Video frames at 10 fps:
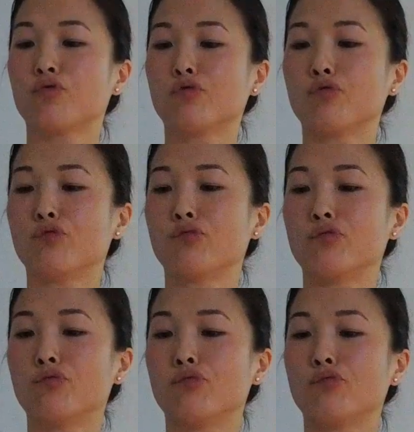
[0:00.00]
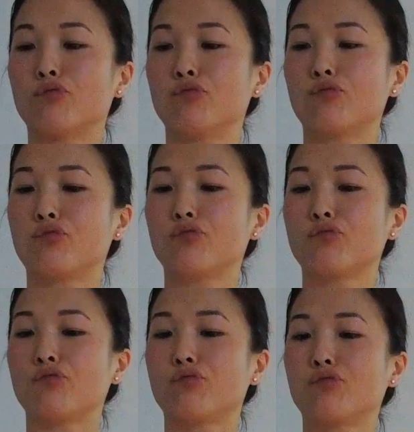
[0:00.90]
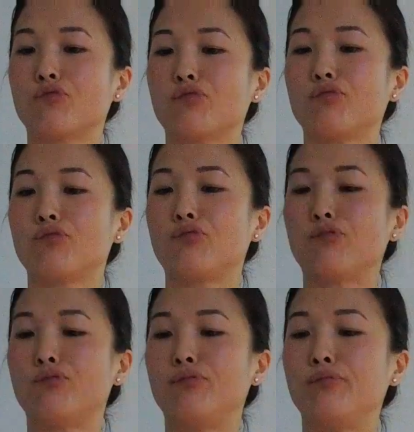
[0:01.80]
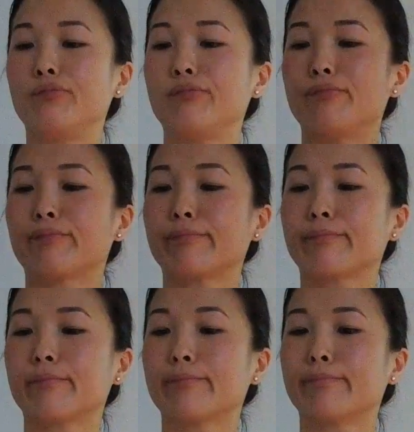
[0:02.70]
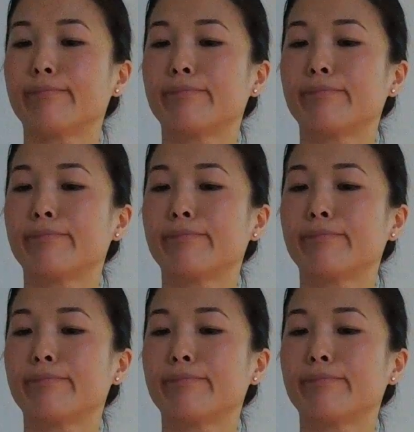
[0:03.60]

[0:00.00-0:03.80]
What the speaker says: Nothing is said.